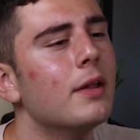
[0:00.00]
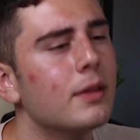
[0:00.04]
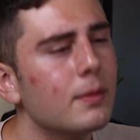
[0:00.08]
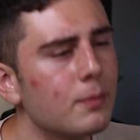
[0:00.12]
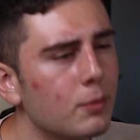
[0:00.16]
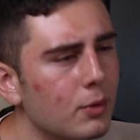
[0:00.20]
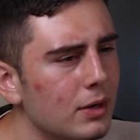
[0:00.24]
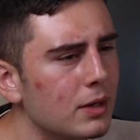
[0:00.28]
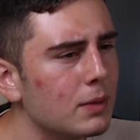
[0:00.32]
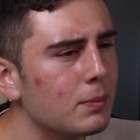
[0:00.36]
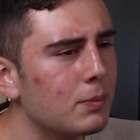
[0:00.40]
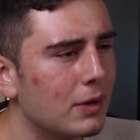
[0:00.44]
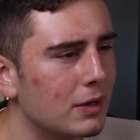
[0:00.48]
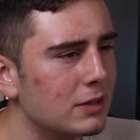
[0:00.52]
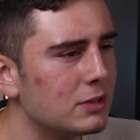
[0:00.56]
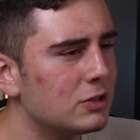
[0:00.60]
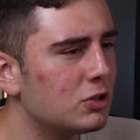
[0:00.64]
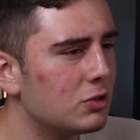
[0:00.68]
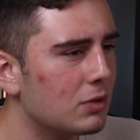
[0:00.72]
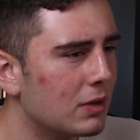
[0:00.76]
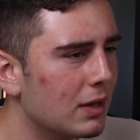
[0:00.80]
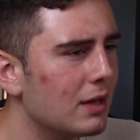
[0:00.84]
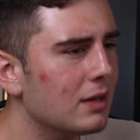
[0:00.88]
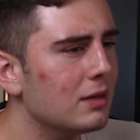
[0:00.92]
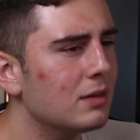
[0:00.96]
The more
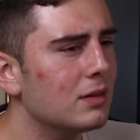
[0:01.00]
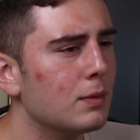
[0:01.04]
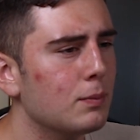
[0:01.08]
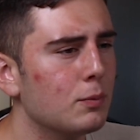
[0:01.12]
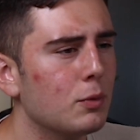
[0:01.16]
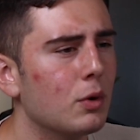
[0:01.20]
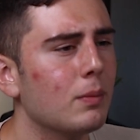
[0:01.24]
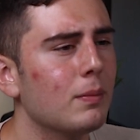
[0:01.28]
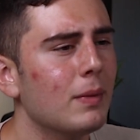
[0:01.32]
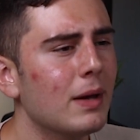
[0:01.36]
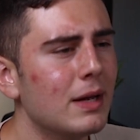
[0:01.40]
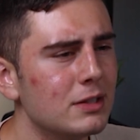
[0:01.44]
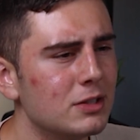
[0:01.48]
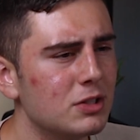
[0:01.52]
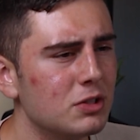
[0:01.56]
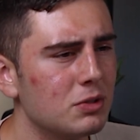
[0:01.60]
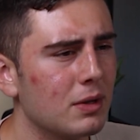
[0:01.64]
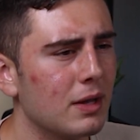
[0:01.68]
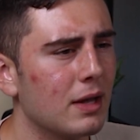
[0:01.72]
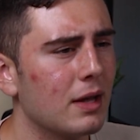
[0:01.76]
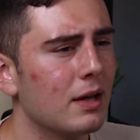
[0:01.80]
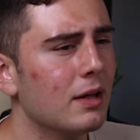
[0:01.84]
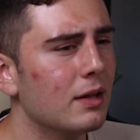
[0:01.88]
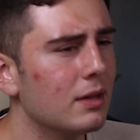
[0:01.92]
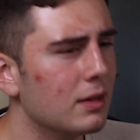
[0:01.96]
depressed you get, the more meds you
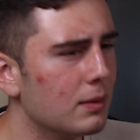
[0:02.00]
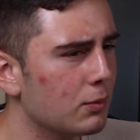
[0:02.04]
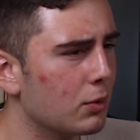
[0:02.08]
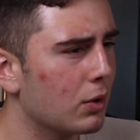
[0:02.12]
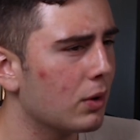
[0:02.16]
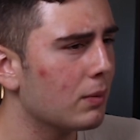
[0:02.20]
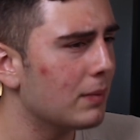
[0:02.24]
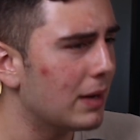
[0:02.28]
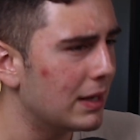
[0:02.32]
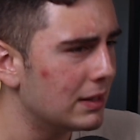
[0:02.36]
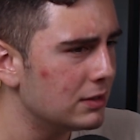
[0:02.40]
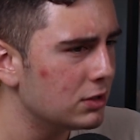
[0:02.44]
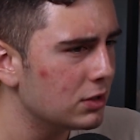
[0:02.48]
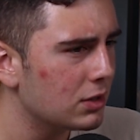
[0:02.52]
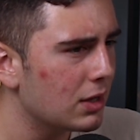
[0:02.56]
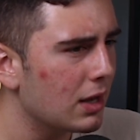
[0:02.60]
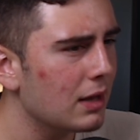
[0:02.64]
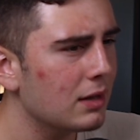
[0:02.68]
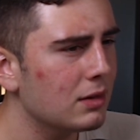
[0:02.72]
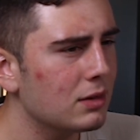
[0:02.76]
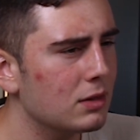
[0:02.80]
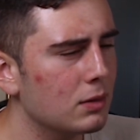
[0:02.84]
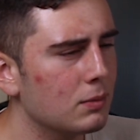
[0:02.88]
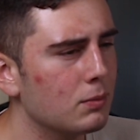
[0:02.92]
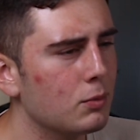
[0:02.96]
get, and the more meds you
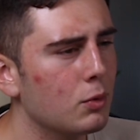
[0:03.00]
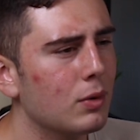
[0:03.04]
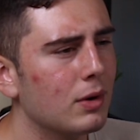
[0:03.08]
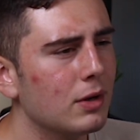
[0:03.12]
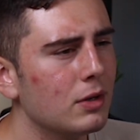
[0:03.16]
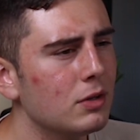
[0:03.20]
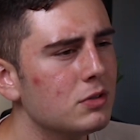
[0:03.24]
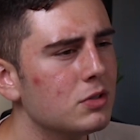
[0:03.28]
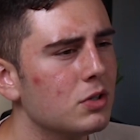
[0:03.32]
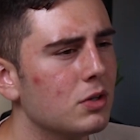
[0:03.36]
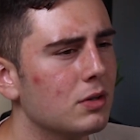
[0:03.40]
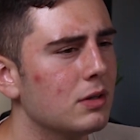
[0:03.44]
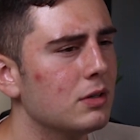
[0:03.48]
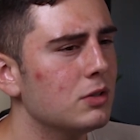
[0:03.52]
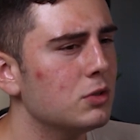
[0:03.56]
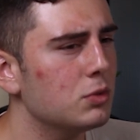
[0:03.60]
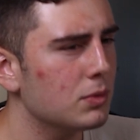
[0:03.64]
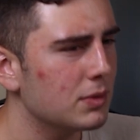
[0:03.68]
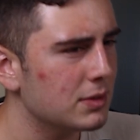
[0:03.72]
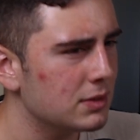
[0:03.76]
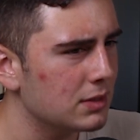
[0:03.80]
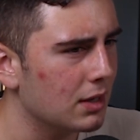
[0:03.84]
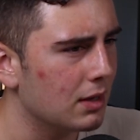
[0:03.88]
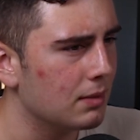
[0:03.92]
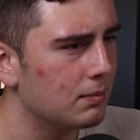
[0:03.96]
get, the more you turn
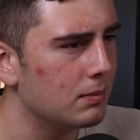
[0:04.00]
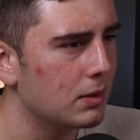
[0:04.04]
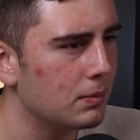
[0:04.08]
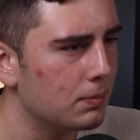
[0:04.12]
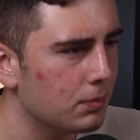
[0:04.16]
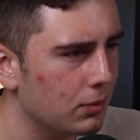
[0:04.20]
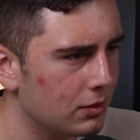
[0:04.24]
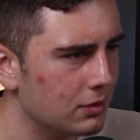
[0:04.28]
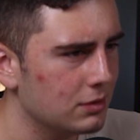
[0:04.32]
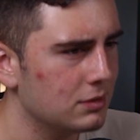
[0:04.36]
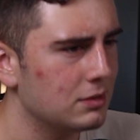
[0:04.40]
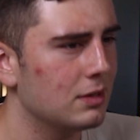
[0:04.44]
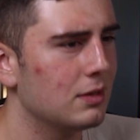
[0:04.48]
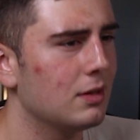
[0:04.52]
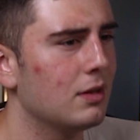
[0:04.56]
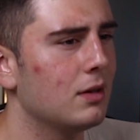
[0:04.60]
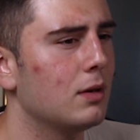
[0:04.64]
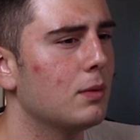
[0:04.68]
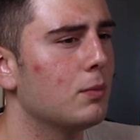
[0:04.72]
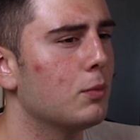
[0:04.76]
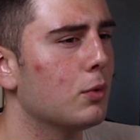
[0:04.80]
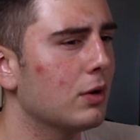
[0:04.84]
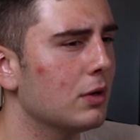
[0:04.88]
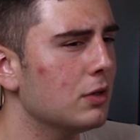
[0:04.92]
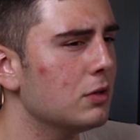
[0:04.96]
into a zombie person,
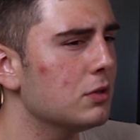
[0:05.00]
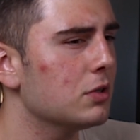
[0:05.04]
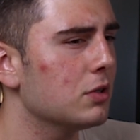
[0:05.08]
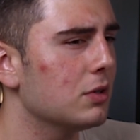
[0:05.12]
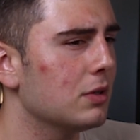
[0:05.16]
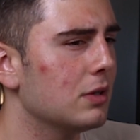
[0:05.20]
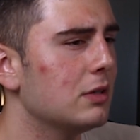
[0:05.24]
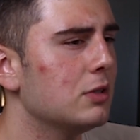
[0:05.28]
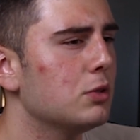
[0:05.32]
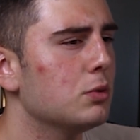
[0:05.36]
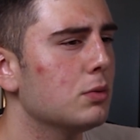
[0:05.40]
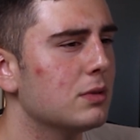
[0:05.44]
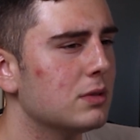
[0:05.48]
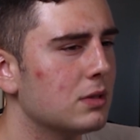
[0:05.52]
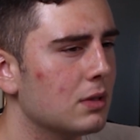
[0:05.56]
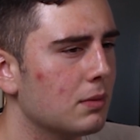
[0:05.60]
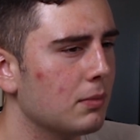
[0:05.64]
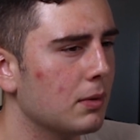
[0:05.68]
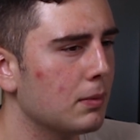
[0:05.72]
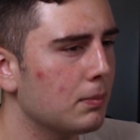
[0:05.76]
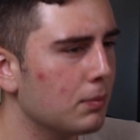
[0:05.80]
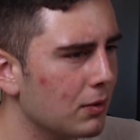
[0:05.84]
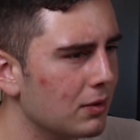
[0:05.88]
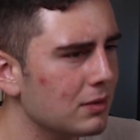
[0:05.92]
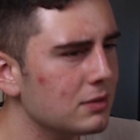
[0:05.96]
and the more you turn into a
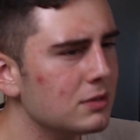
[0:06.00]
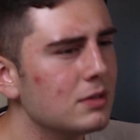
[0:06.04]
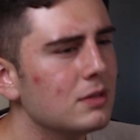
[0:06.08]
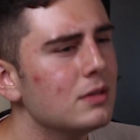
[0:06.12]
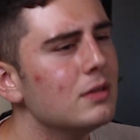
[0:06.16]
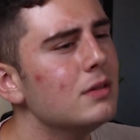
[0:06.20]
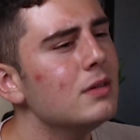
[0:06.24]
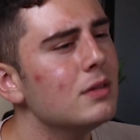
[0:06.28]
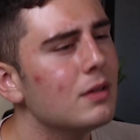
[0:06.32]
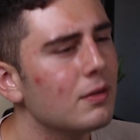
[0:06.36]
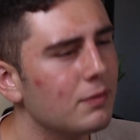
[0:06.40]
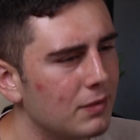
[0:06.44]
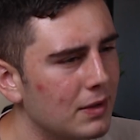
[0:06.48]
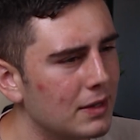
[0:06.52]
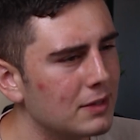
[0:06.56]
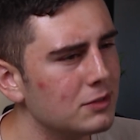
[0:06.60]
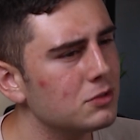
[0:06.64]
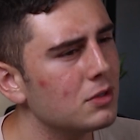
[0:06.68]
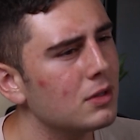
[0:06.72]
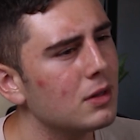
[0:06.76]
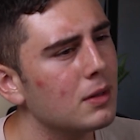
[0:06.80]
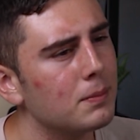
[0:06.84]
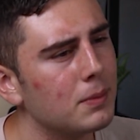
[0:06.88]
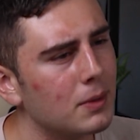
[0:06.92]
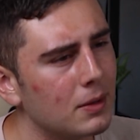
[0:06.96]
zombie person, the
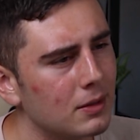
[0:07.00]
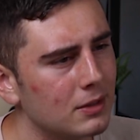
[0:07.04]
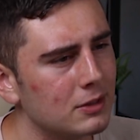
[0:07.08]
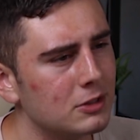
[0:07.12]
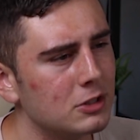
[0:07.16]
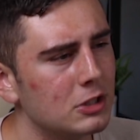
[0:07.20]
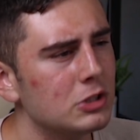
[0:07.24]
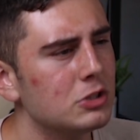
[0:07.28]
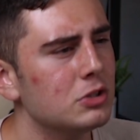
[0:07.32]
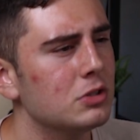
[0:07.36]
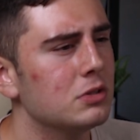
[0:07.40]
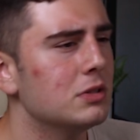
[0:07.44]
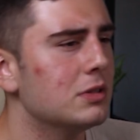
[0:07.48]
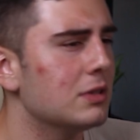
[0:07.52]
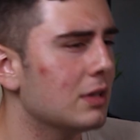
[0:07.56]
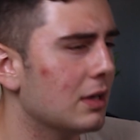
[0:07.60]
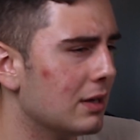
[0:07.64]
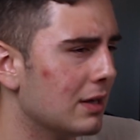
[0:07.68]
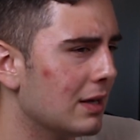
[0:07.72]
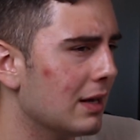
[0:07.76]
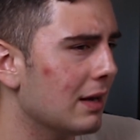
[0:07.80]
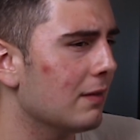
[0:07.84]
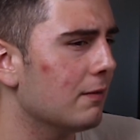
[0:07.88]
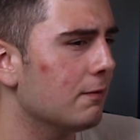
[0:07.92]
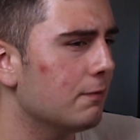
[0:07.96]
faster the politicians
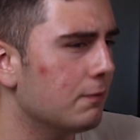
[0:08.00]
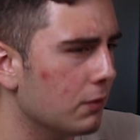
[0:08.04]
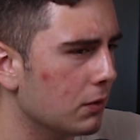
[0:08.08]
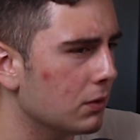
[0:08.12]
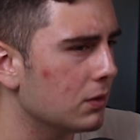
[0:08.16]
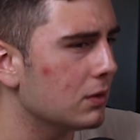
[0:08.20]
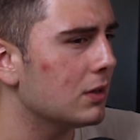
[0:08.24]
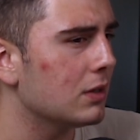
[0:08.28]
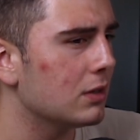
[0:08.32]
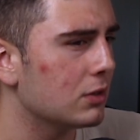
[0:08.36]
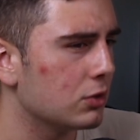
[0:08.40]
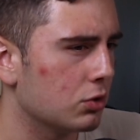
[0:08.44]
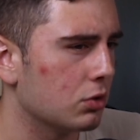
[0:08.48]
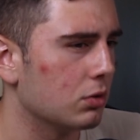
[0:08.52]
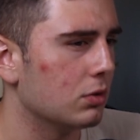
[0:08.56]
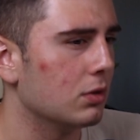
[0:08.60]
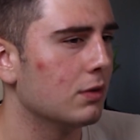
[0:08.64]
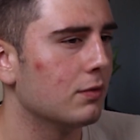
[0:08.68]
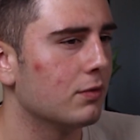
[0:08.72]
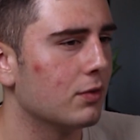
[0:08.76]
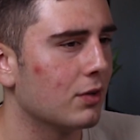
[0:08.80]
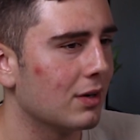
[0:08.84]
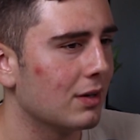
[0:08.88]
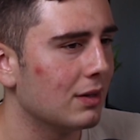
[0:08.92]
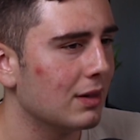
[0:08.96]
can get full control
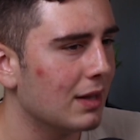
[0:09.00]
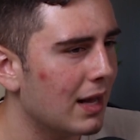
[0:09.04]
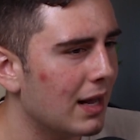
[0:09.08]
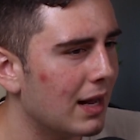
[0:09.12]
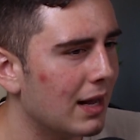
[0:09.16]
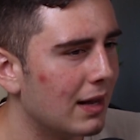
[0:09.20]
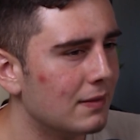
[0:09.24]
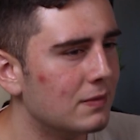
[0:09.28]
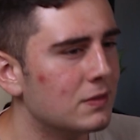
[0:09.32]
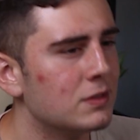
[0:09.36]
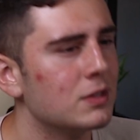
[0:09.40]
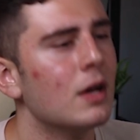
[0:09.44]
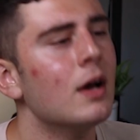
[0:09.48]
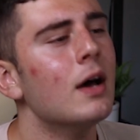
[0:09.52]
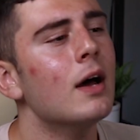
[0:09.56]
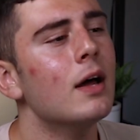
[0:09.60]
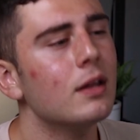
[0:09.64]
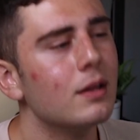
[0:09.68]
of our lives.